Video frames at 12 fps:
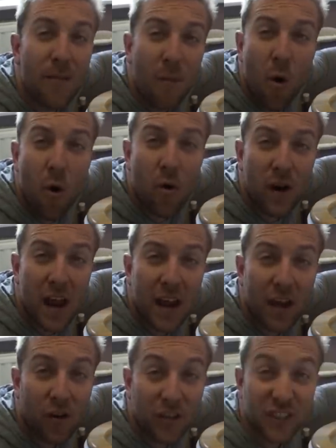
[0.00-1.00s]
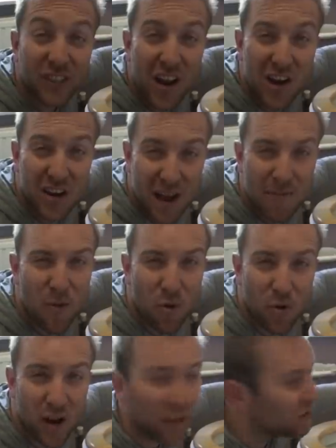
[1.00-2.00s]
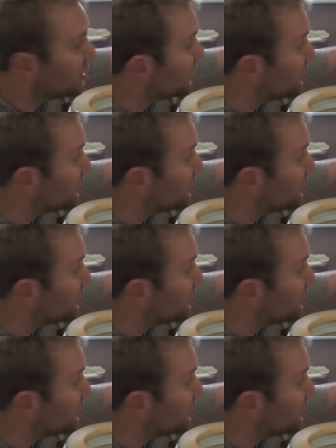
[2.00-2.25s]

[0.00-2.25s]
a.m. on a Sunday morning. So